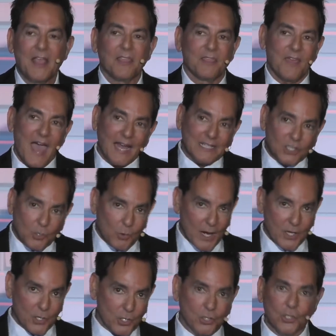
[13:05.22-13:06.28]
that
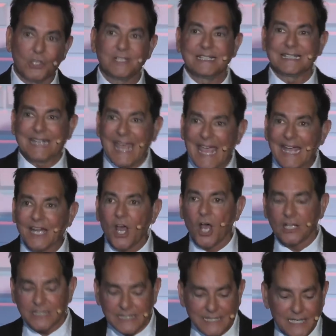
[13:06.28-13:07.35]
greater good
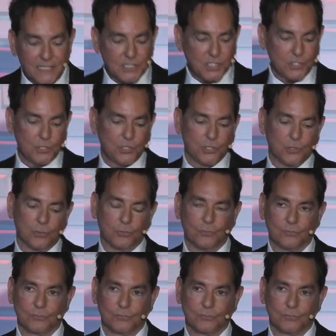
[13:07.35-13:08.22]
cannot get to you